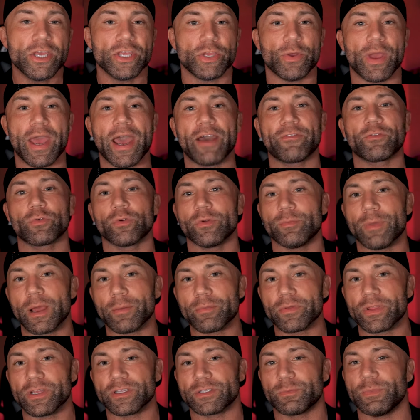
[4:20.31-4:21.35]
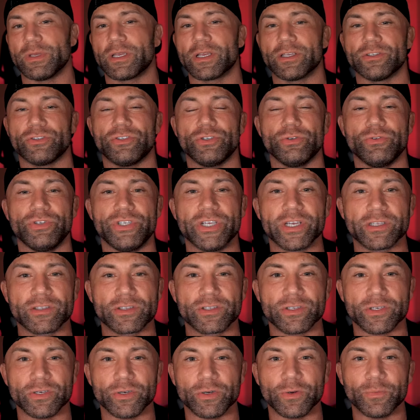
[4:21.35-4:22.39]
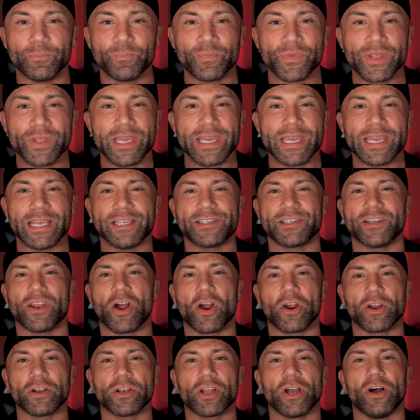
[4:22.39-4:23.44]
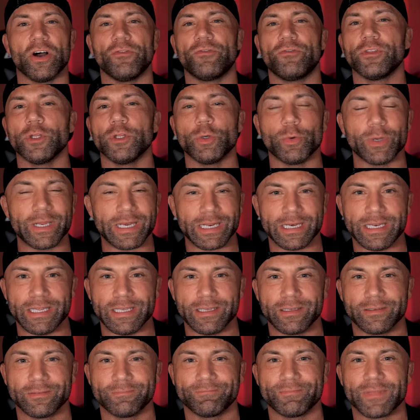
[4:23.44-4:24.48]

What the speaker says: You have to remember this, because jiu-jitsu is an art of fluidity.